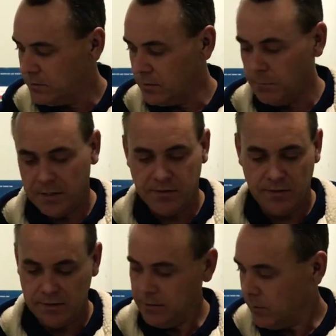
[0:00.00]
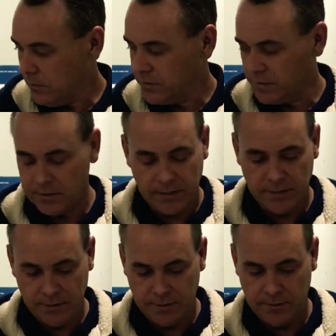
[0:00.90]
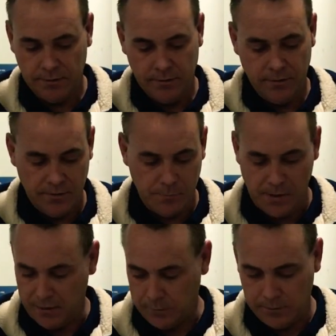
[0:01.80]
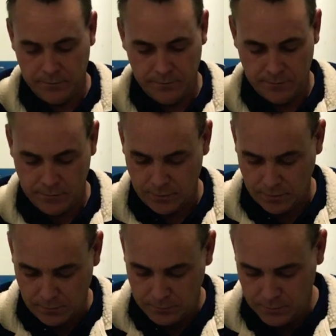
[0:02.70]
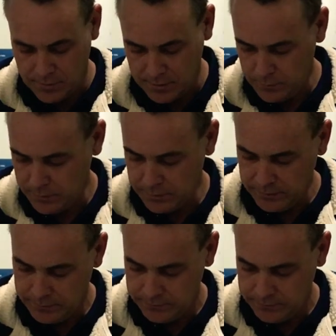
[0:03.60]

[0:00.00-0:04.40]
to basically isolate the power. So I'll do that quickly.